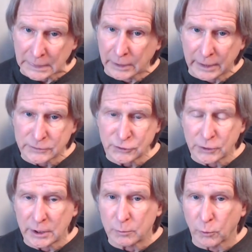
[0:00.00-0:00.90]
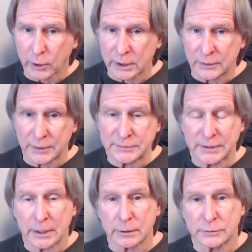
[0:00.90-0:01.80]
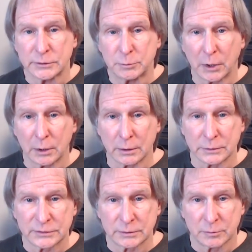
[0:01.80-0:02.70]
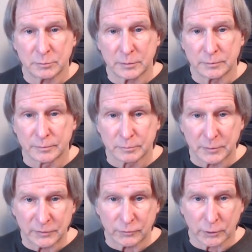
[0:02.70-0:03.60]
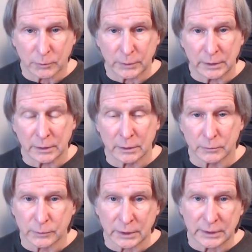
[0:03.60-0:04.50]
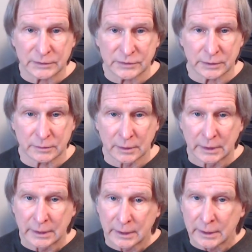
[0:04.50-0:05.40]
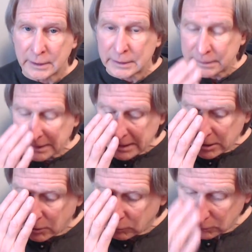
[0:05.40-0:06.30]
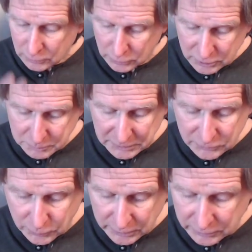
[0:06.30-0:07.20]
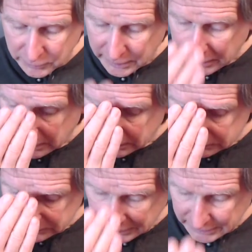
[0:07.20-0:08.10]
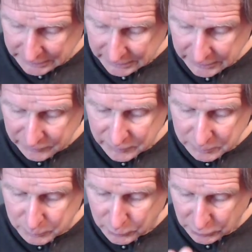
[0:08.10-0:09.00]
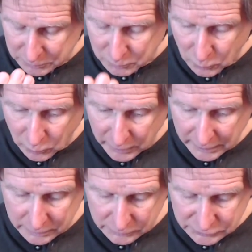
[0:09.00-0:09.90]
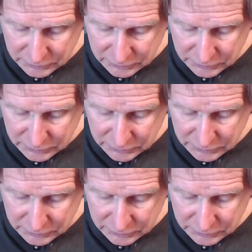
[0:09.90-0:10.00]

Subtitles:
As you keep working these energy balls, before we release it, now look between your hands and even put more energy